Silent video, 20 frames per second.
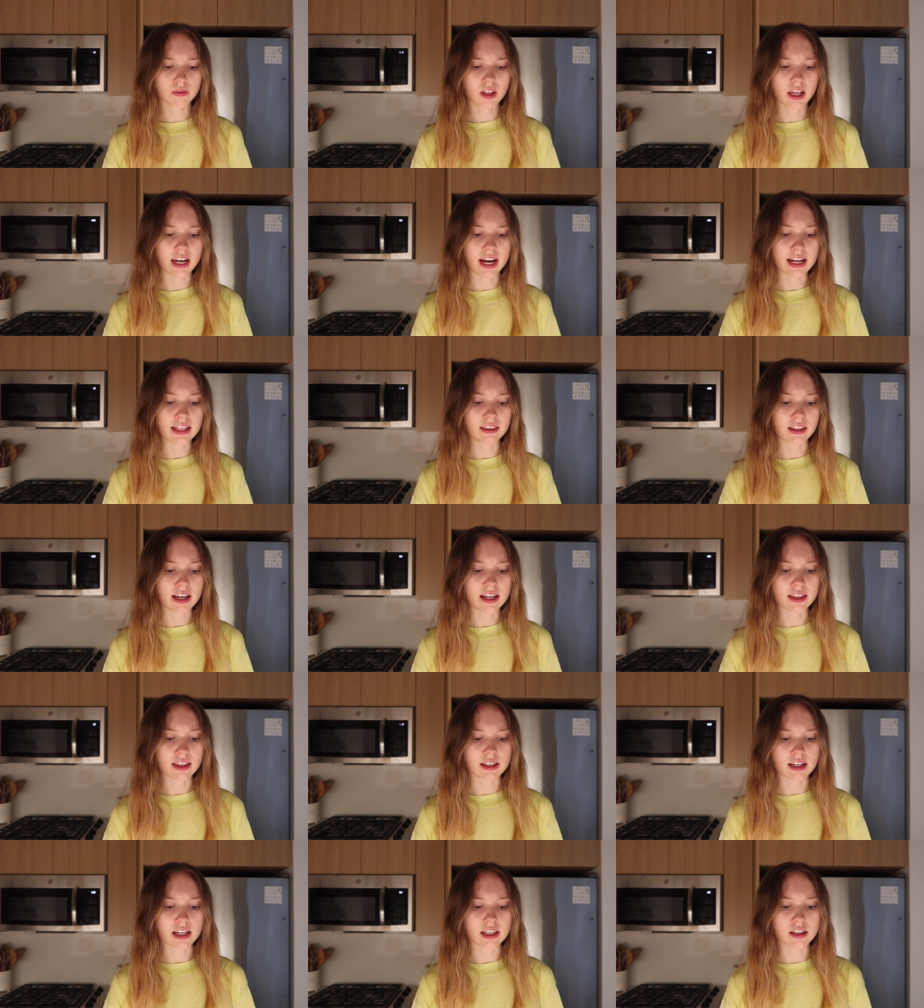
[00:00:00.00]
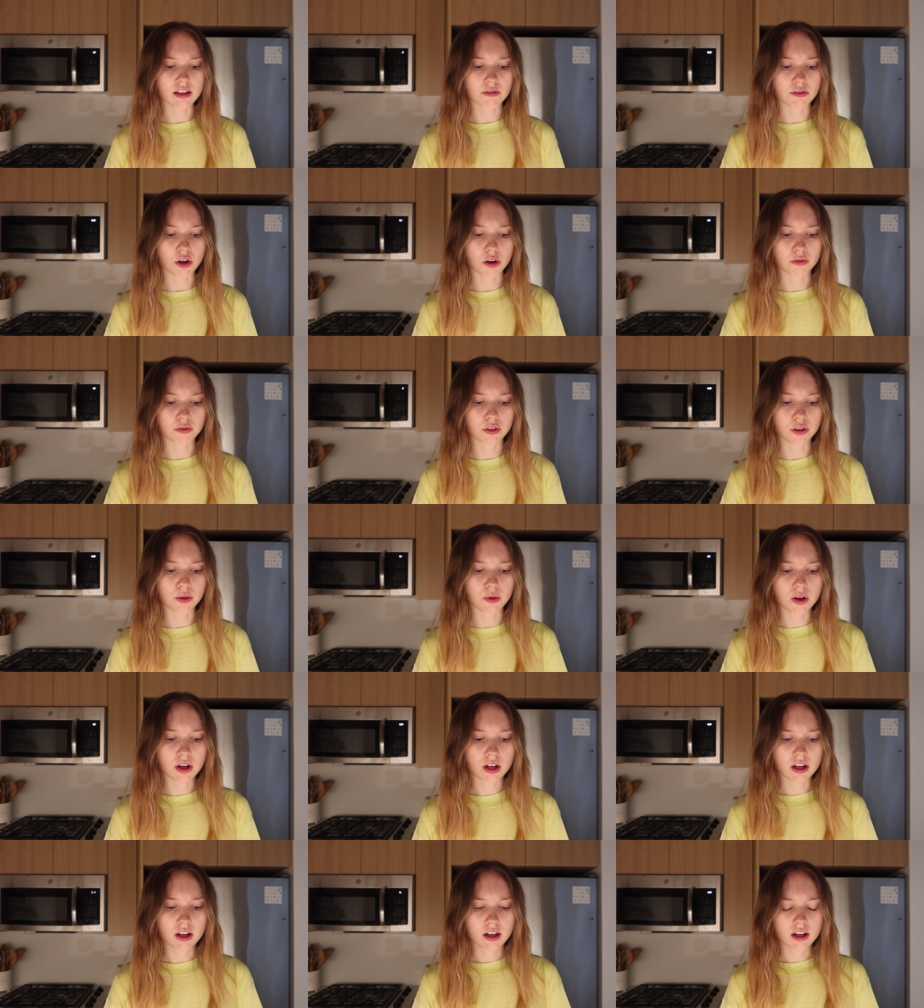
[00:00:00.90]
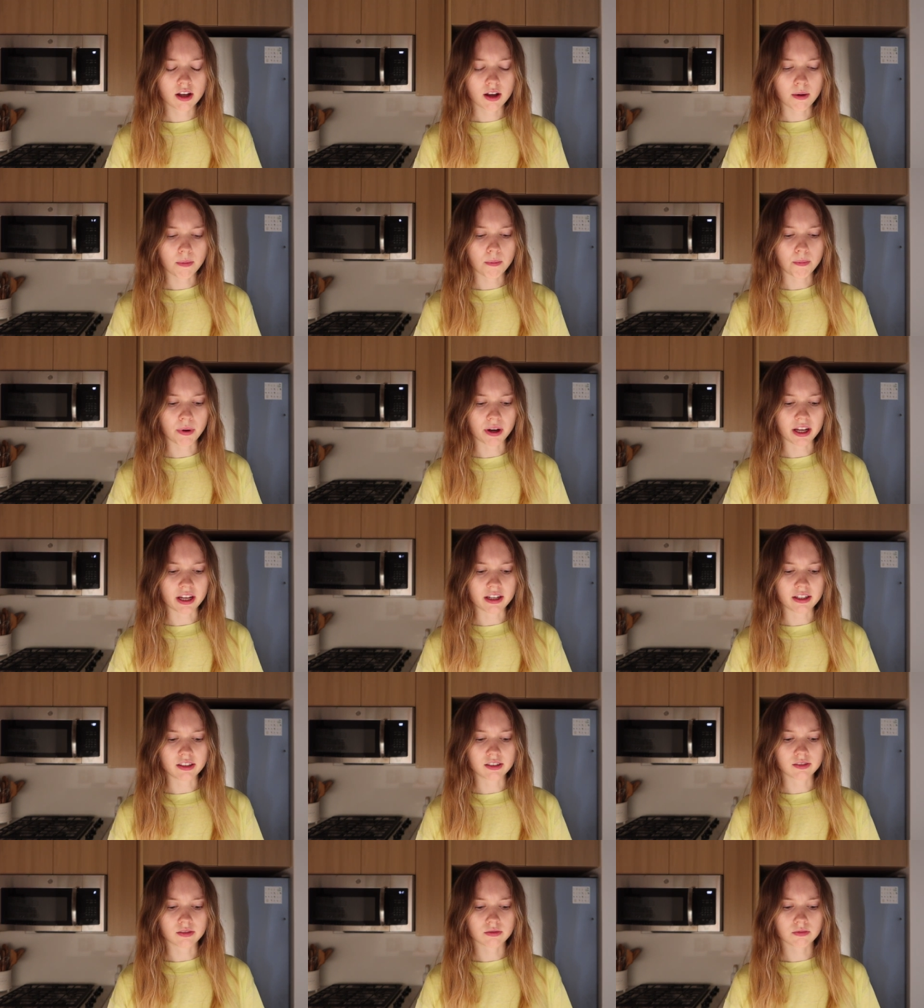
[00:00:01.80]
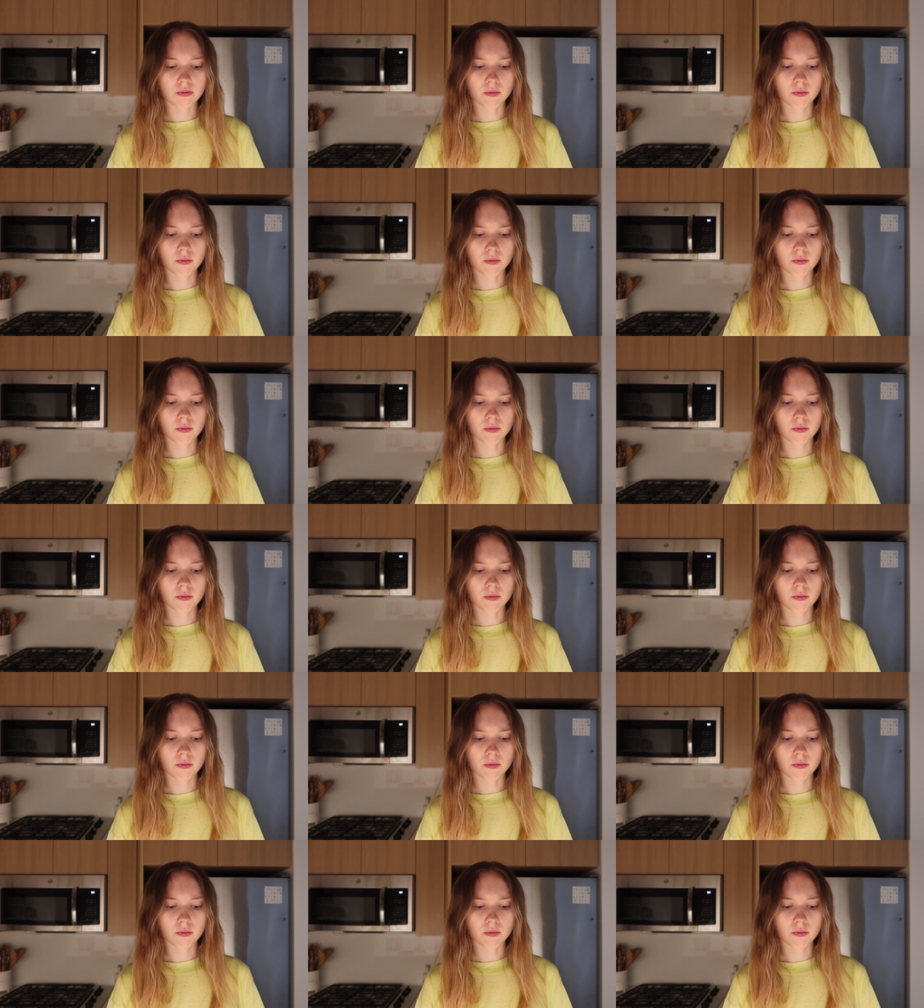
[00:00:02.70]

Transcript: And I like the taste of tofu, but